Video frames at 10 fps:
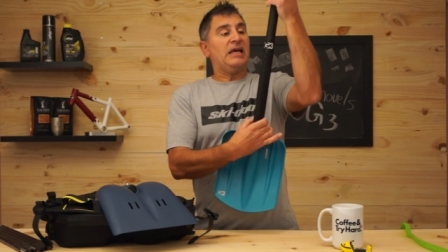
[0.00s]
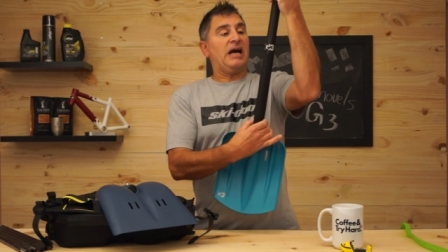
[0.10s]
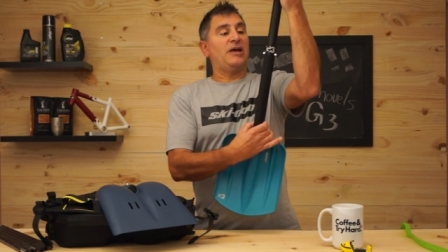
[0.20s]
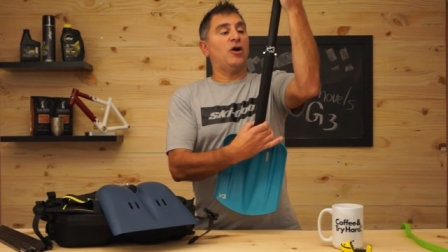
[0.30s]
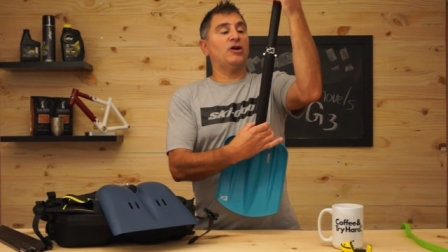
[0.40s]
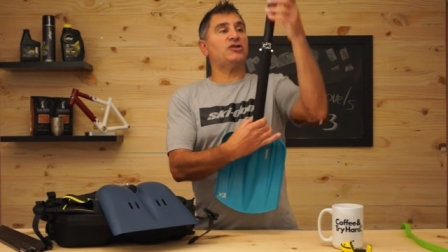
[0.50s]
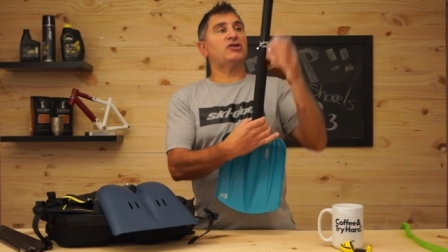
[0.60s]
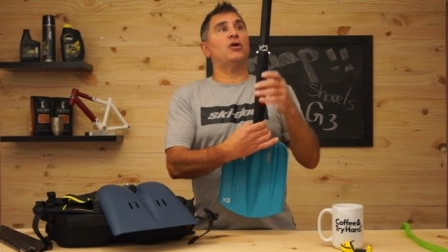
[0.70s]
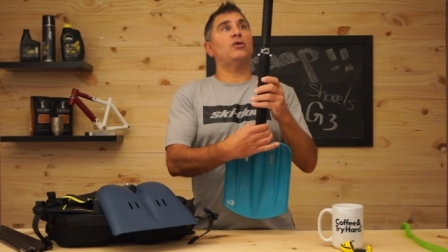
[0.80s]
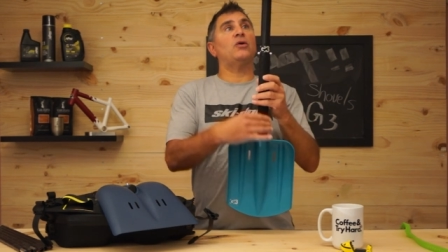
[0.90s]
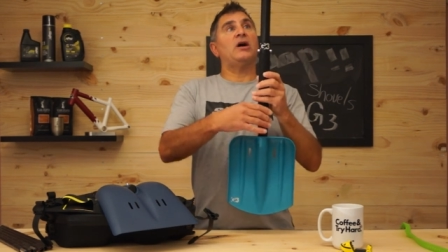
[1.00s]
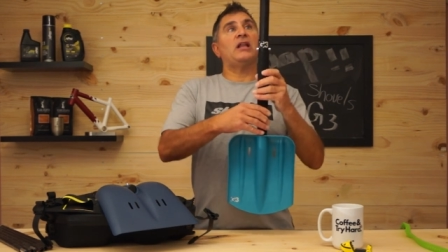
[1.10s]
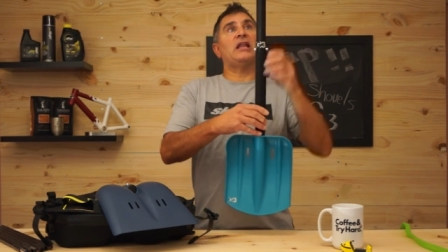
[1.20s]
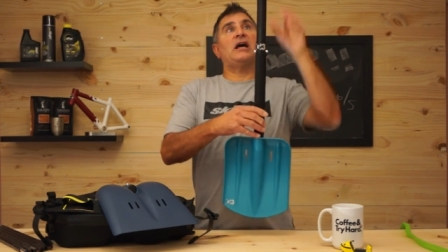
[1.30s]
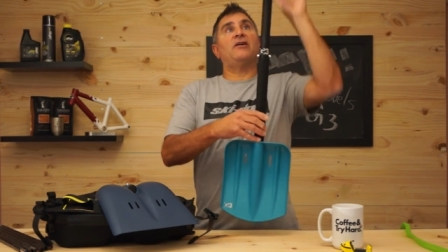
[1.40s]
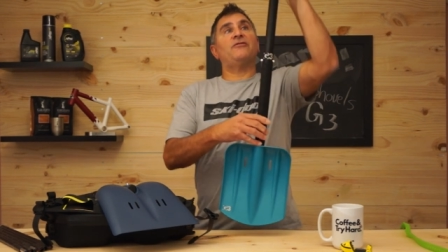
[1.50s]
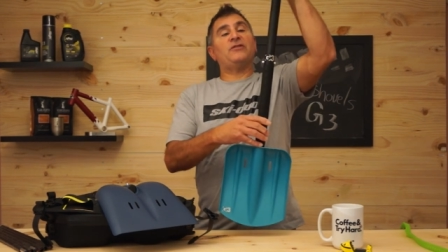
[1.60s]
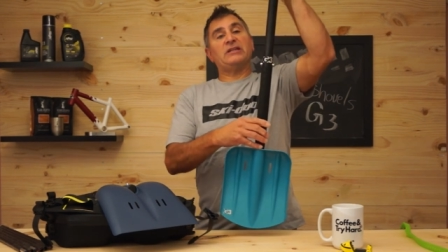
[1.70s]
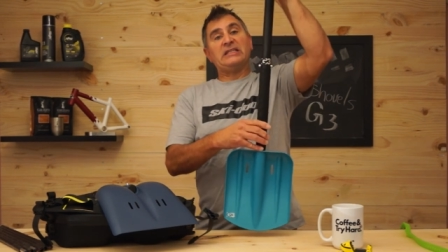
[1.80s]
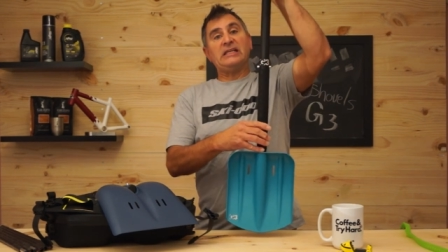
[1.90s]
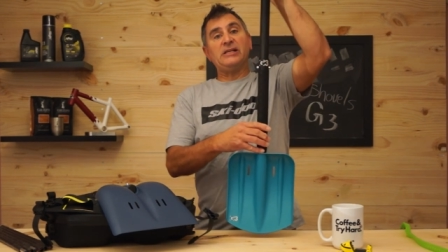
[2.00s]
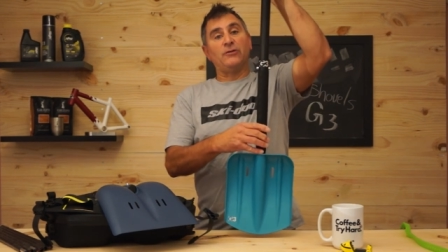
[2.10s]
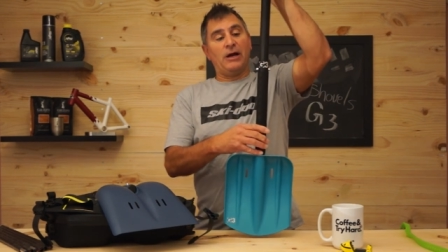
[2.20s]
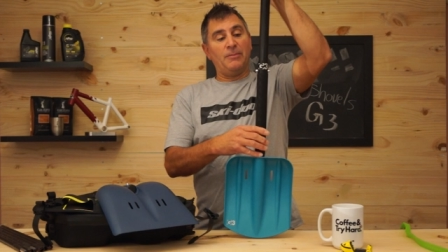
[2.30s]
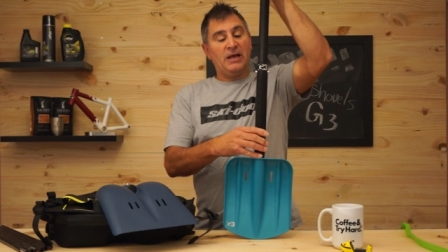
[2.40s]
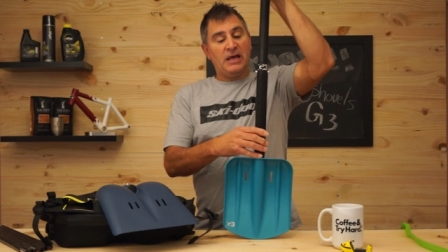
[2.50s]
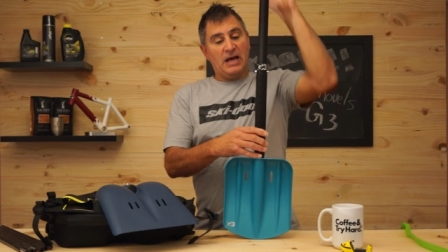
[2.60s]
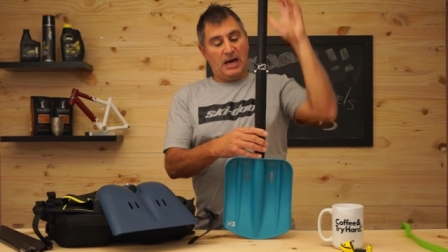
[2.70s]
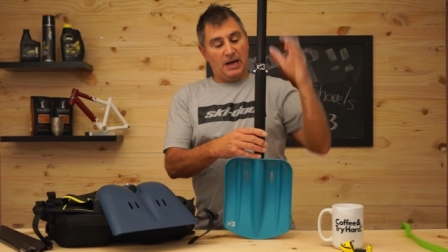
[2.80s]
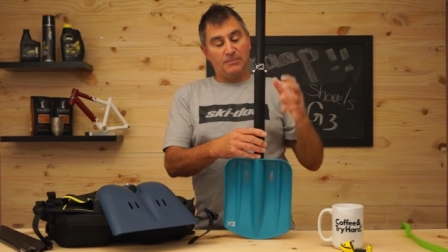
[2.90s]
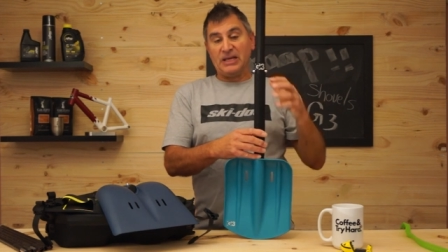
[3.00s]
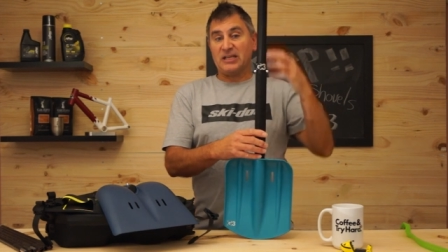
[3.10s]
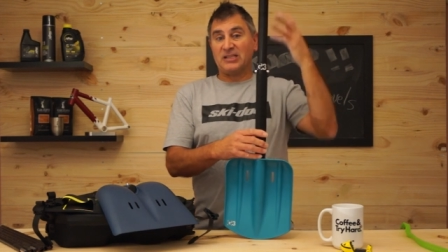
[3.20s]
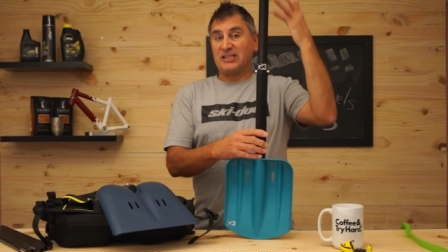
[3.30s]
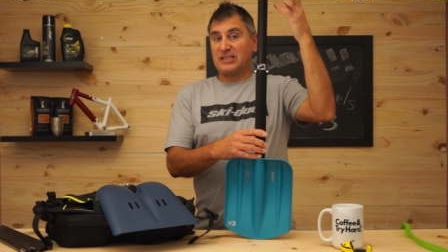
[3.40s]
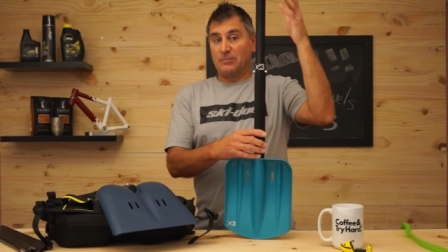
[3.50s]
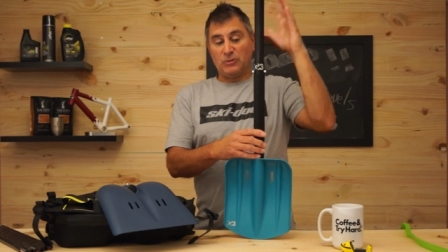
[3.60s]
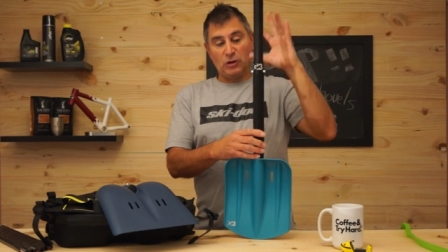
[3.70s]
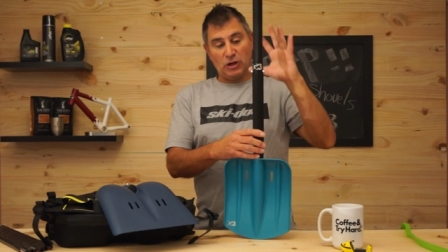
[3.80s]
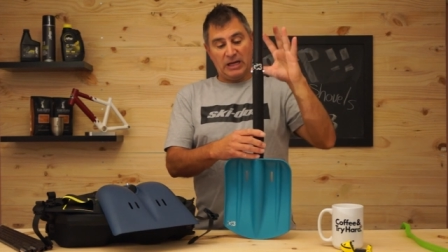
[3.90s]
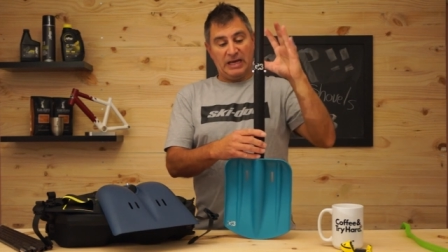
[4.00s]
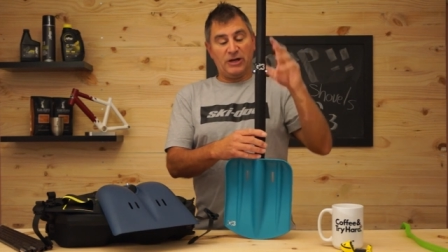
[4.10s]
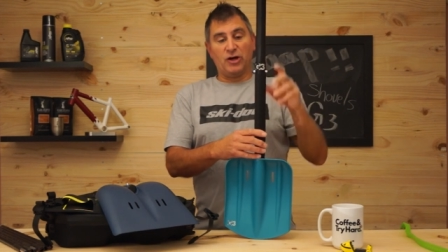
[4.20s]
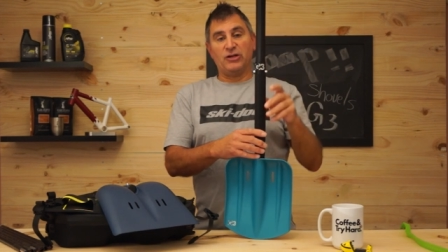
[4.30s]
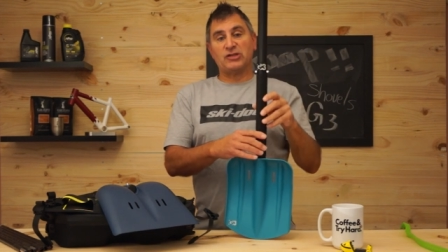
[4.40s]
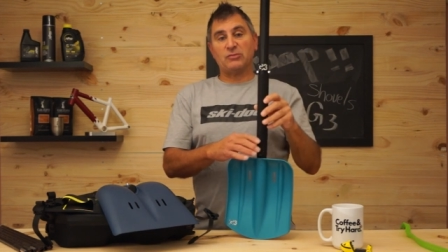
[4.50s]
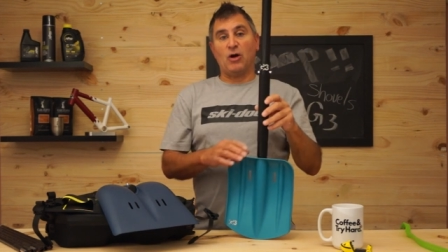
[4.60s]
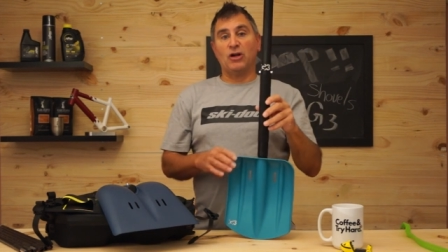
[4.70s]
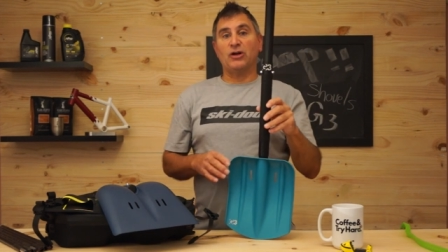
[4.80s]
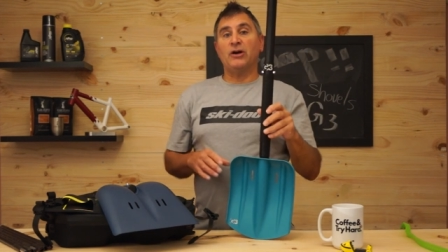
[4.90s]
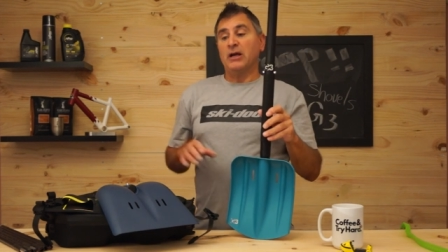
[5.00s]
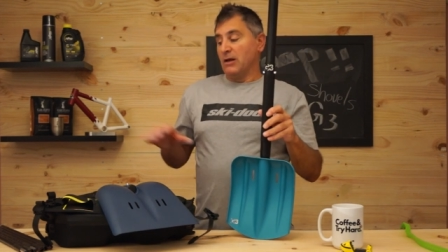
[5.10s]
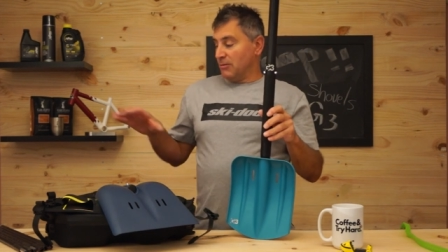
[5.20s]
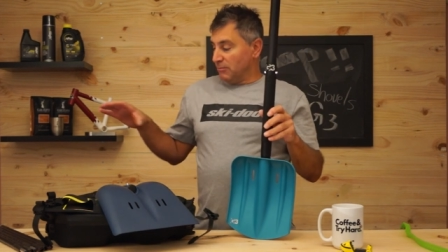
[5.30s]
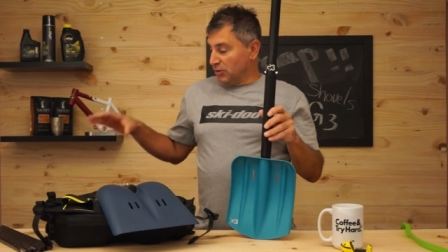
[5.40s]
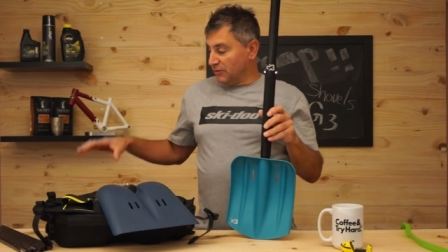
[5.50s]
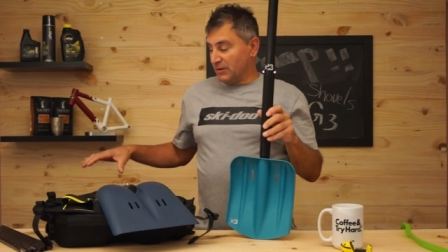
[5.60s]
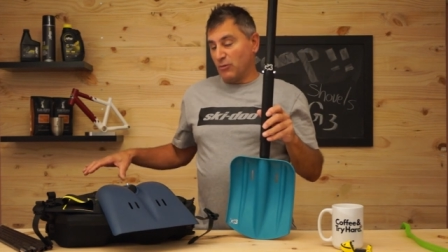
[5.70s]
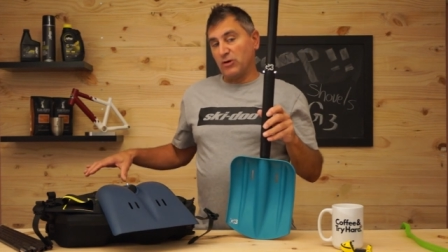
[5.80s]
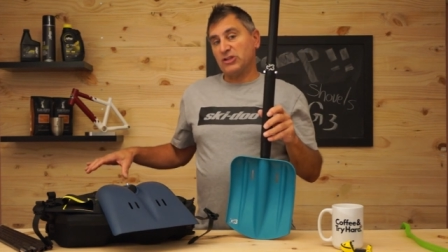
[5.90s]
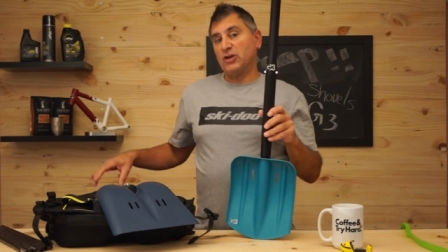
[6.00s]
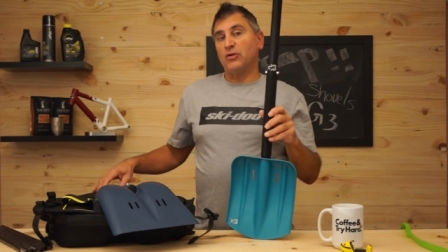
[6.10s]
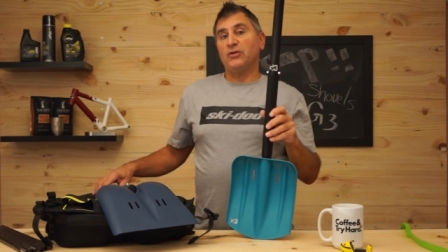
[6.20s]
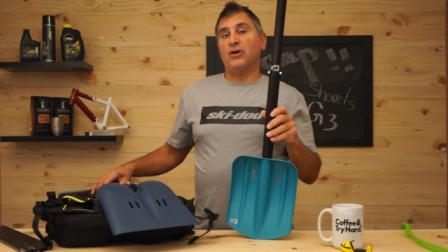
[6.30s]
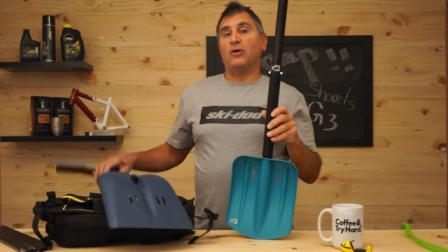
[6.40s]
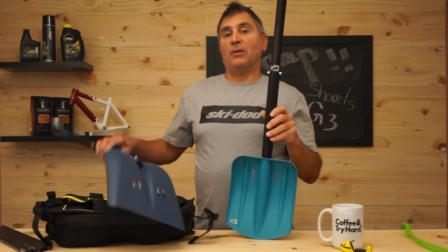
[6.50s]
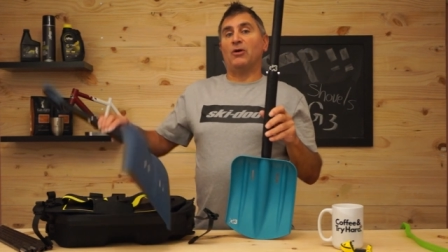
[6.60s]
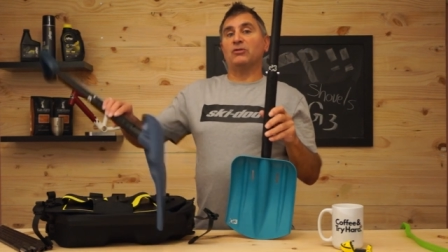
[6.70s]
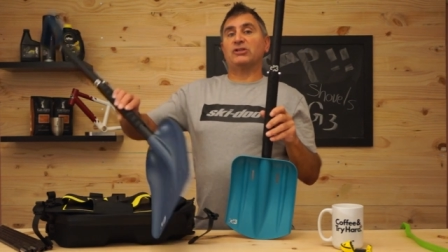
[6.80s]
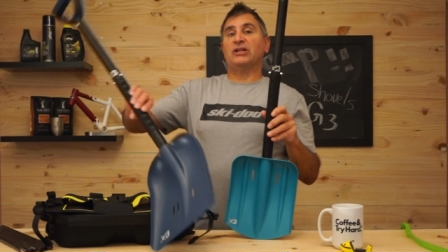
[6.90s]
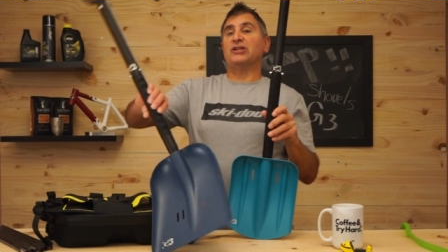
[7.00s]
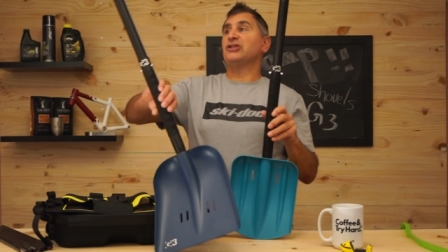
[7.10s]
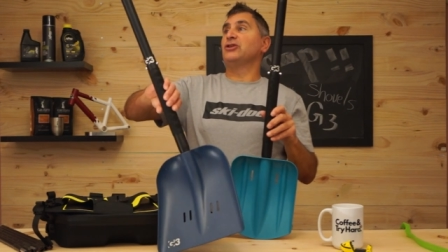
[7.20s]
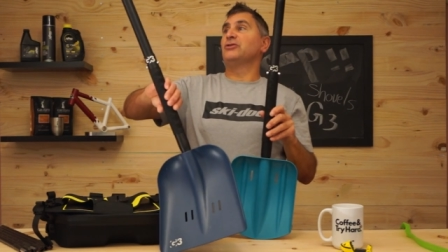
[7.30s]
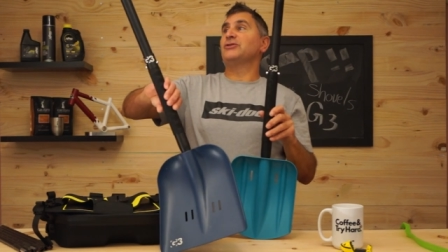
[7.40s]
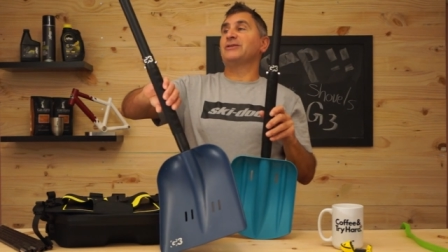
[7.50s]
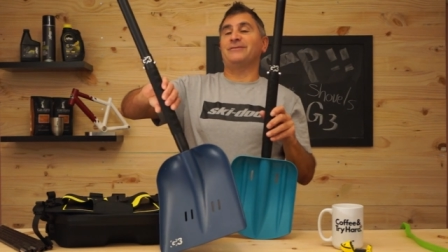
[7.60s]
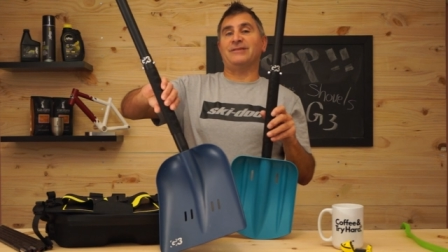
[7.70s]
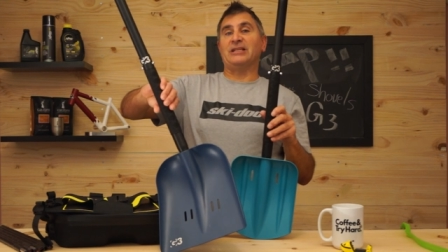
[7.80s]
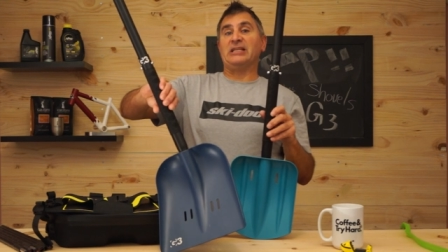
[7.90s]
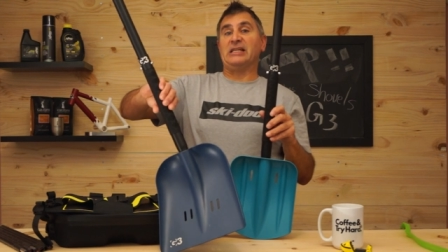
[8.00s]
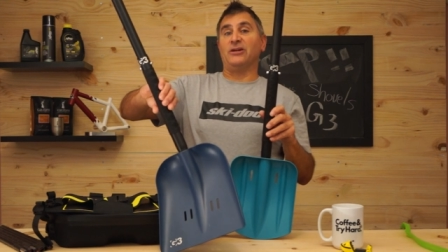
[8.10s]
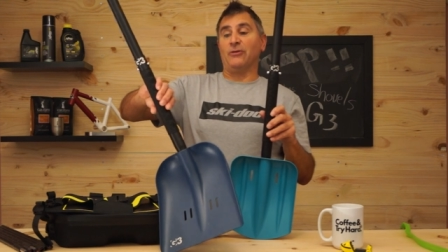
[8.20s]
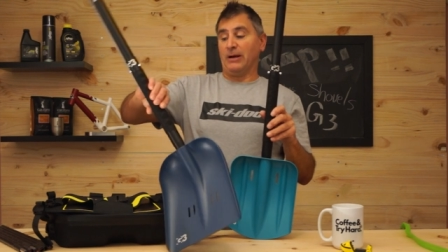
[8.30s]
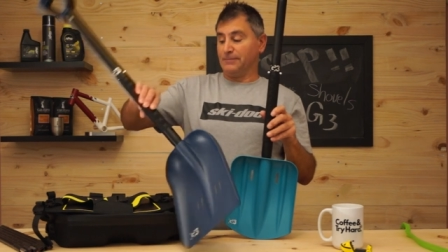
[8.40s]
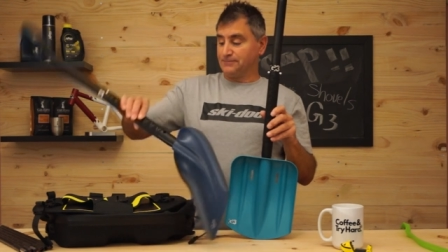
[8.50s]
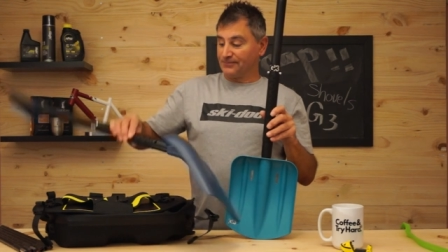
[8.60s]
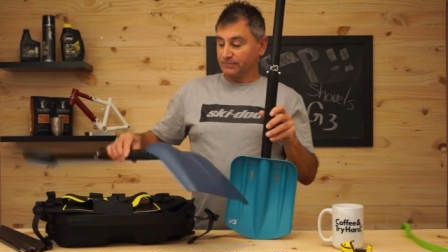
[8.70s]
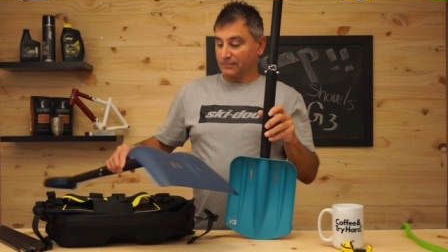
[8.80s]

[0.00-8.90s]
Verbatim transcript: I also love the T grip uh, because it's simpler, lighter, and smaller. Moving more snow though, I'm always going to choose the D grip.